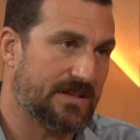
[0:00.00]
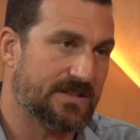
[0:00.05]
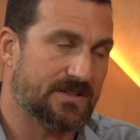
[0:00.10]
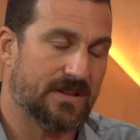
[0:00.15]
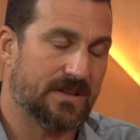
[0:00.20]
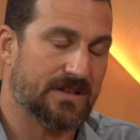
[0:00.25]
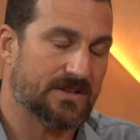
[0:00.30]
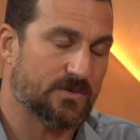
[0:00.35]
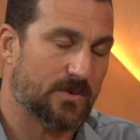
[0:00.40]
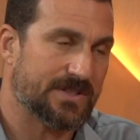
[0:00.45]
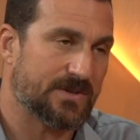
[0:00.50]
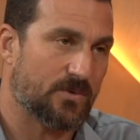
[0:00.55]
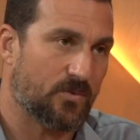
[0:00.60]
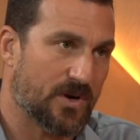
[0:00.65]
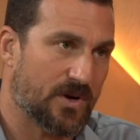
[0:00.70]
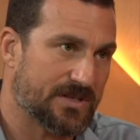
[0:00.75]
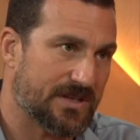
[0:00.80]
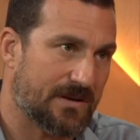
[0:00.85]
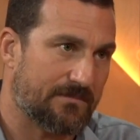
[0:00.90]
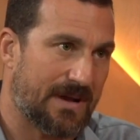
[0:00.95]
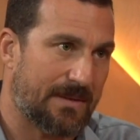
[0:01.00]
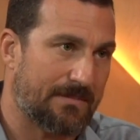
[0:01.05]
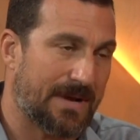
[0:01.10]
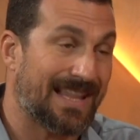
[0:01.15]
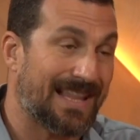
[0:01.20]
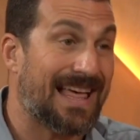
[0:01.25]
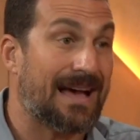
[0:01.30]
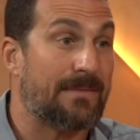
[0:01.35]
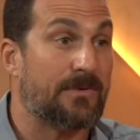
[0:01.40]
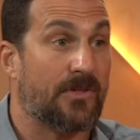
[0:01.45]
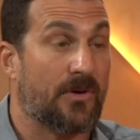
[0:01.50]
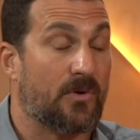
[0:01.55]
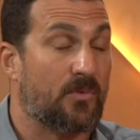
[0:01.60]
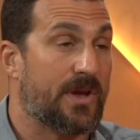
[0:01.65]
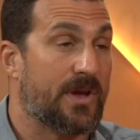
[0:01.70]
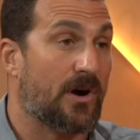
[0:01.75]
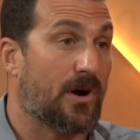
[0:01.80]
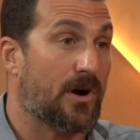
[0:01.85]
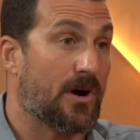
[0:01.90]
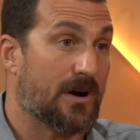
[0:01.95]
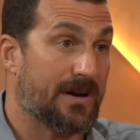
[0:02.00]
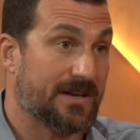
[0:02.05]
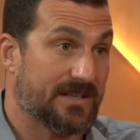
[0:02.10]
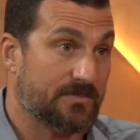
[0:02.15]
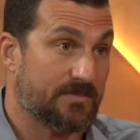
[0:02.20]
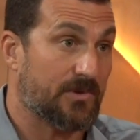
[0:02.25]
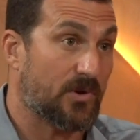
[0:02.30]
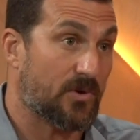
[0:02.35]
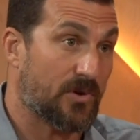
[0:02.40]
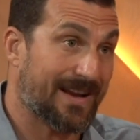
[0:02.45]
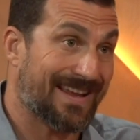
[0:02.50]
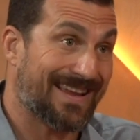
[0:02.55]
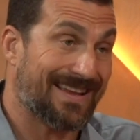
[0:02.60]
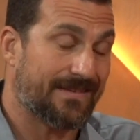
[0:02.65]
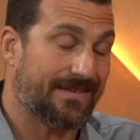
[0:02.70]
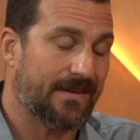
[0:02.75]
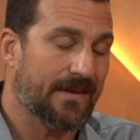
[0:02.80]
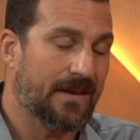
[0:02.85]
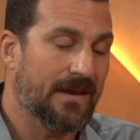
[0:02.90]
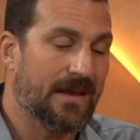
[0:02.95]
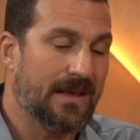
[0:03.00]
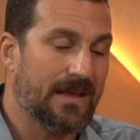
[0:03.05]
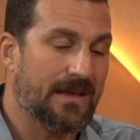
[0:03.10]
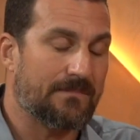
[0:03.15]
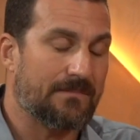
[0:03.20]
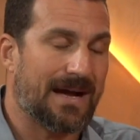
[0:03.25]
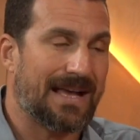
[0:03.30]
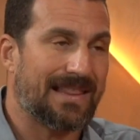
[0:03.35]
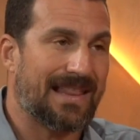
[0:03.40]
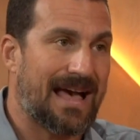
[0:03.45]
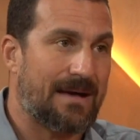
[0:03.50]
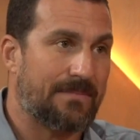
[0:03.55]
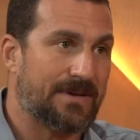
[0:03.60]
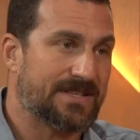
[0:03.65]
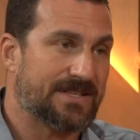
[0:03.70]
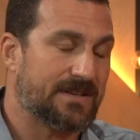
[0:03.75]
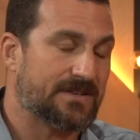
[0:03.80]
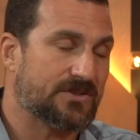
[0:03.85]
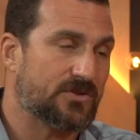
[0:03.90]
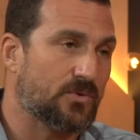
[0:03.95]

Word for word: This wasn't work done by my lab, although we are exploring it in my lab as a